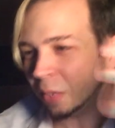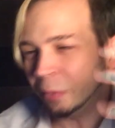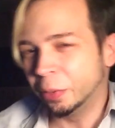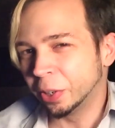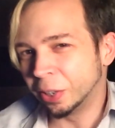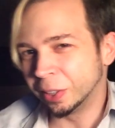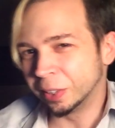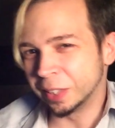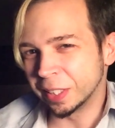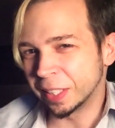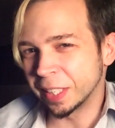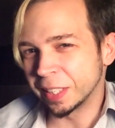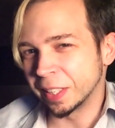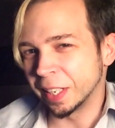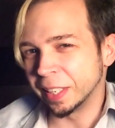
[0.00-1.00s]
regardless,
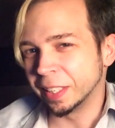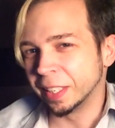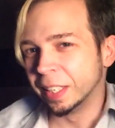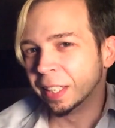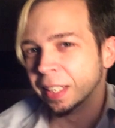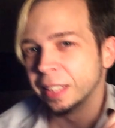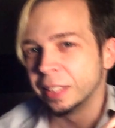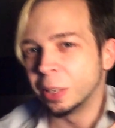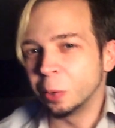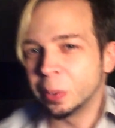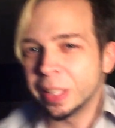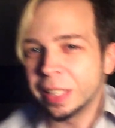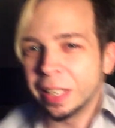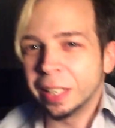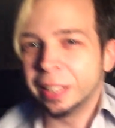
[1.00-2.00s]
that's, like,
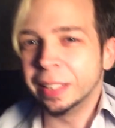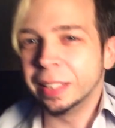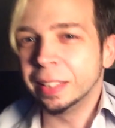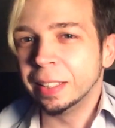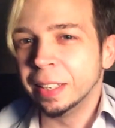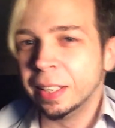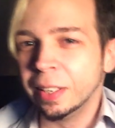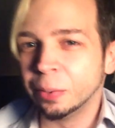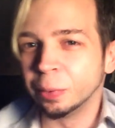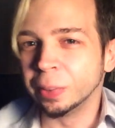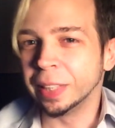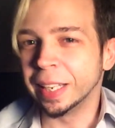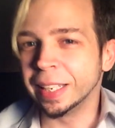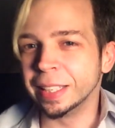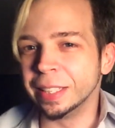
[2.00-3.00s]
totally
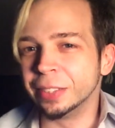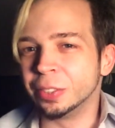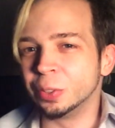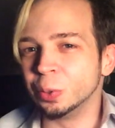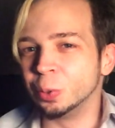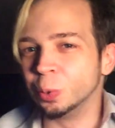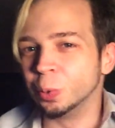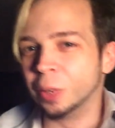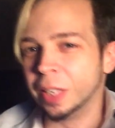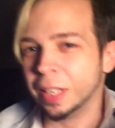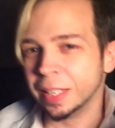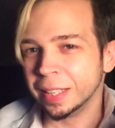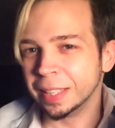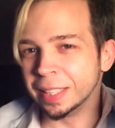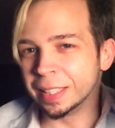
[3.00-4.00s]
unrelated to
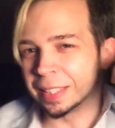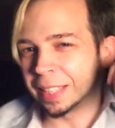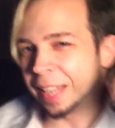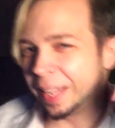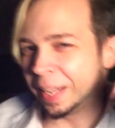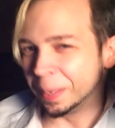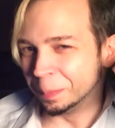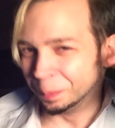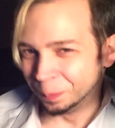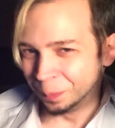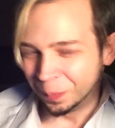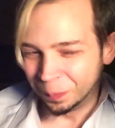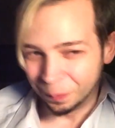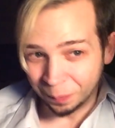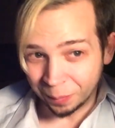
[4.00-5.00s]
this game.
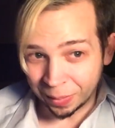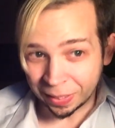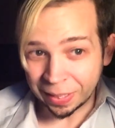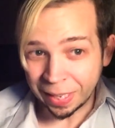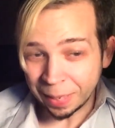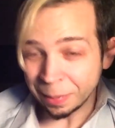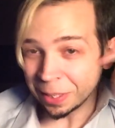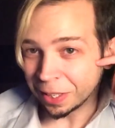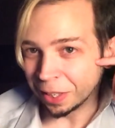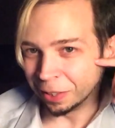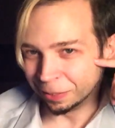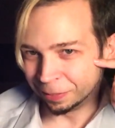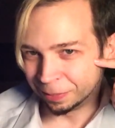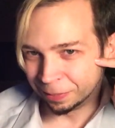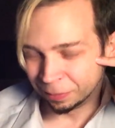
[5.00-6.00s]
But the game
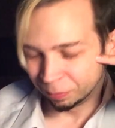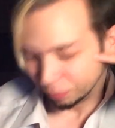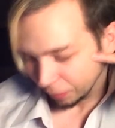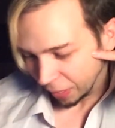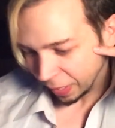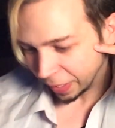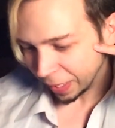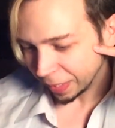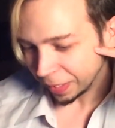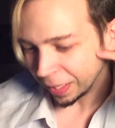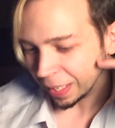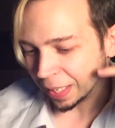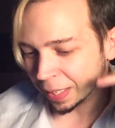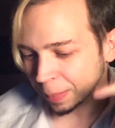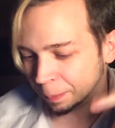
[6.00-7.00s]
itself, I got the
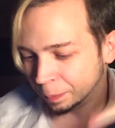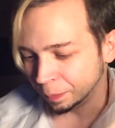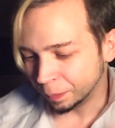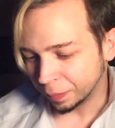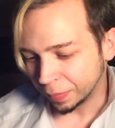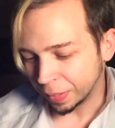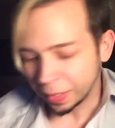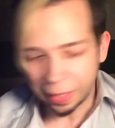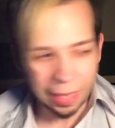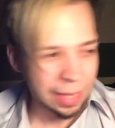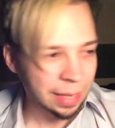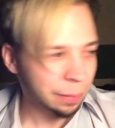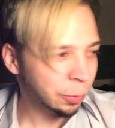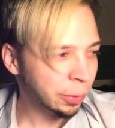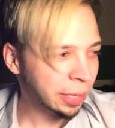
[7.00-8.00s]
game,
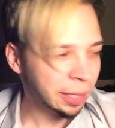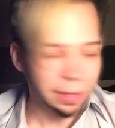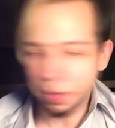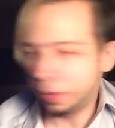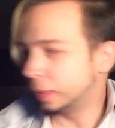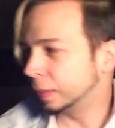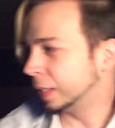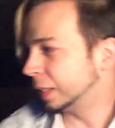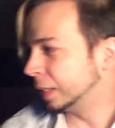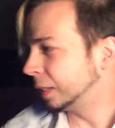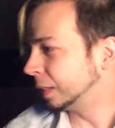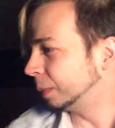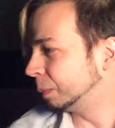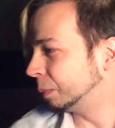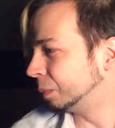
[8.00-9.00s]
came with
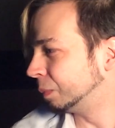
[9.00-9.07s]
a